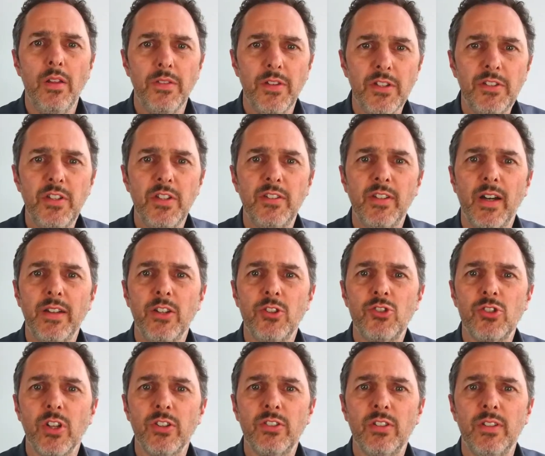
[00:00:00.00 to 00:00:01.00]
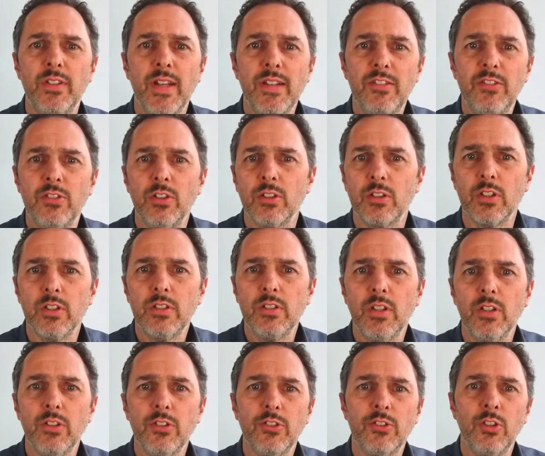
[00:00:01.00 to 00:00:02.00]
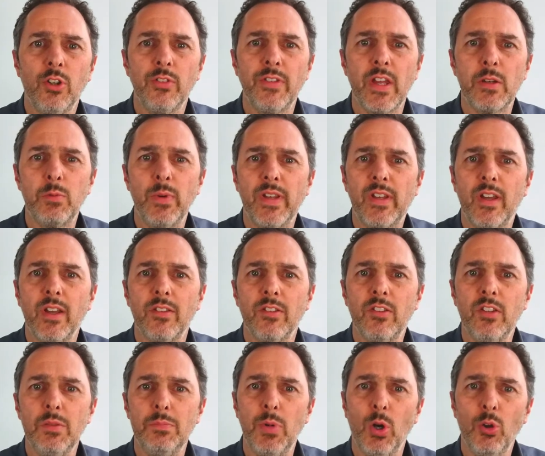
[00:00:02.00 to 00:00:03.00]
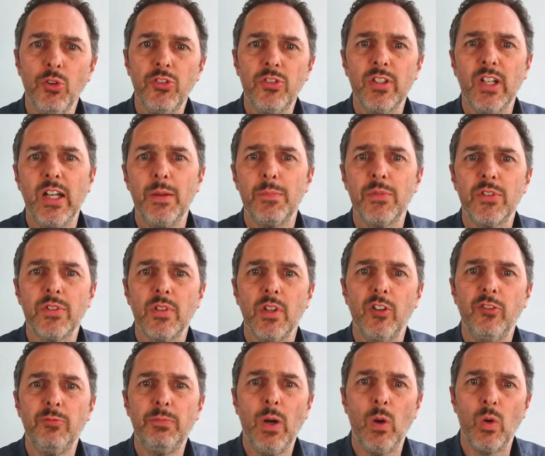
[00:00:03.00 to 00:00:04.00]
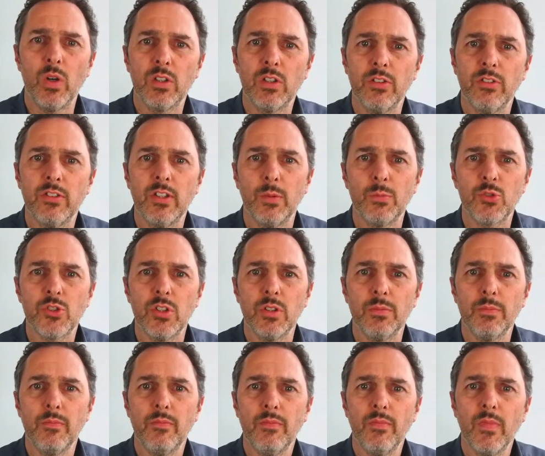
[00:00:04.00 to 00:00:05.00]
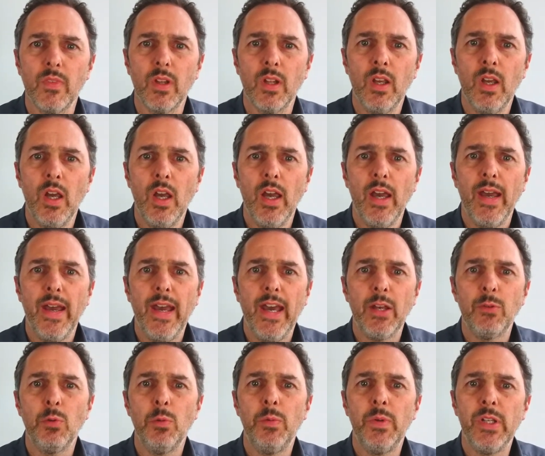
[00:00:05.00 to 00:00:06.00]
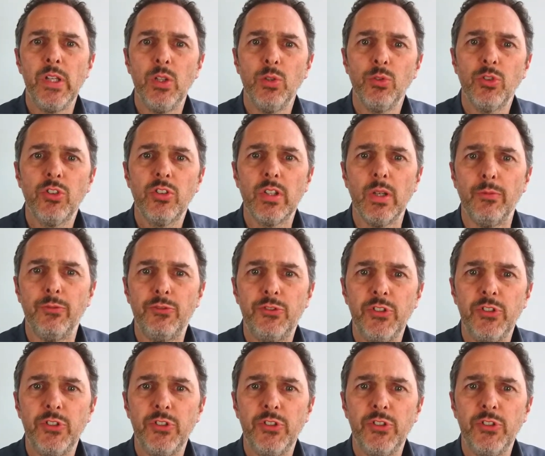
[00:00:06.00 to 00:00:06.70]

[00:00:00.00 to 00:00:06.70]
This design is just a test circuit so that we can see both types of power consumption and we will use some